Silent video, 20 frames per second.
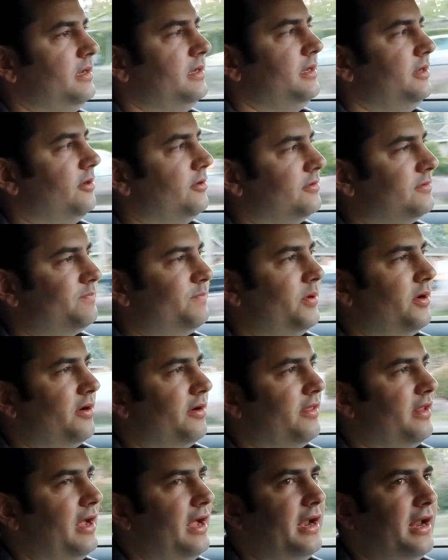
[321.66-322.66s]
you know,
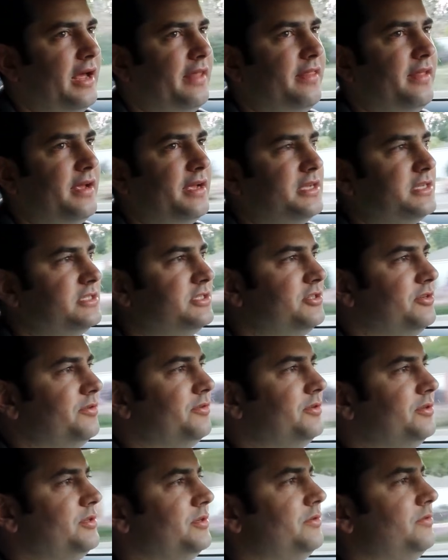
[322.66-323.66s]
part of that I think is
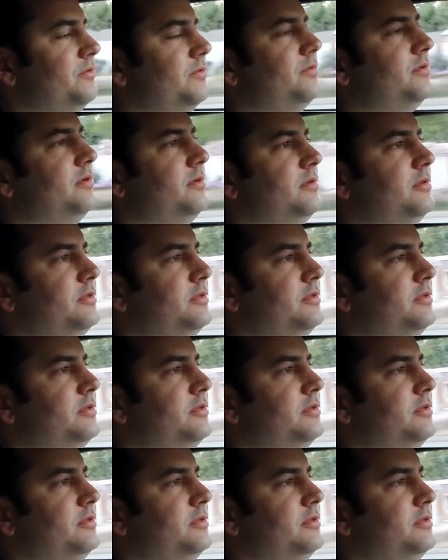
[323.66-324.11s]
due to